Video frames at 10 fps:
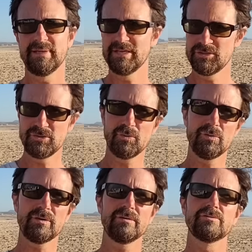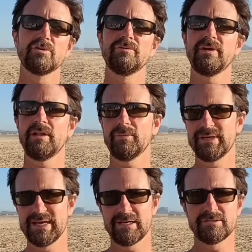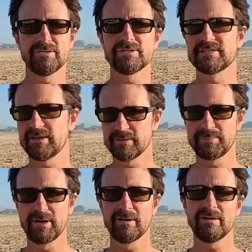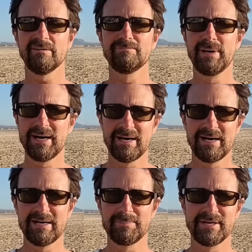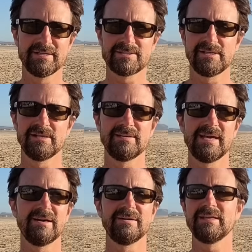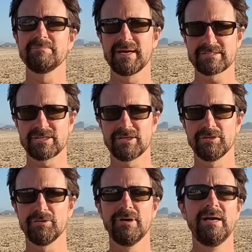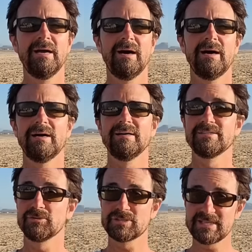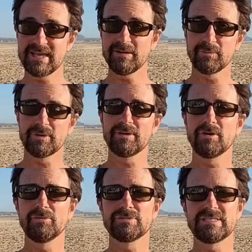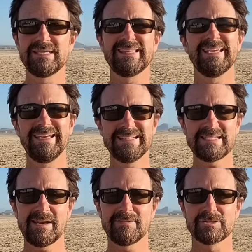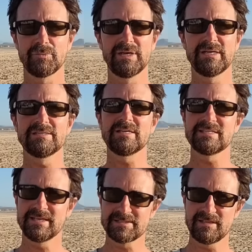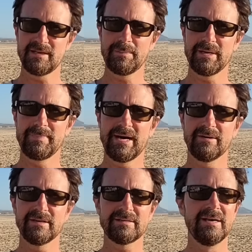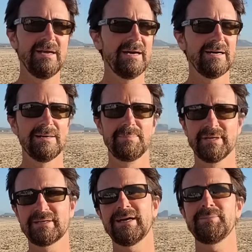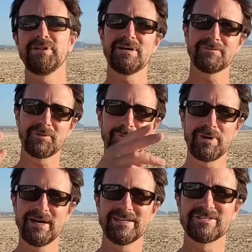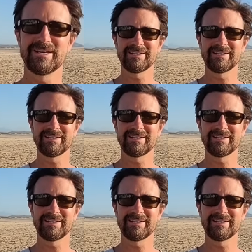in New York, drove it all the way down to the southern part of Baja Peninsula down in Mexico. And so today we're going to go see the inside of his rig. He's going to tell us a little bit about it, but come along for the ride and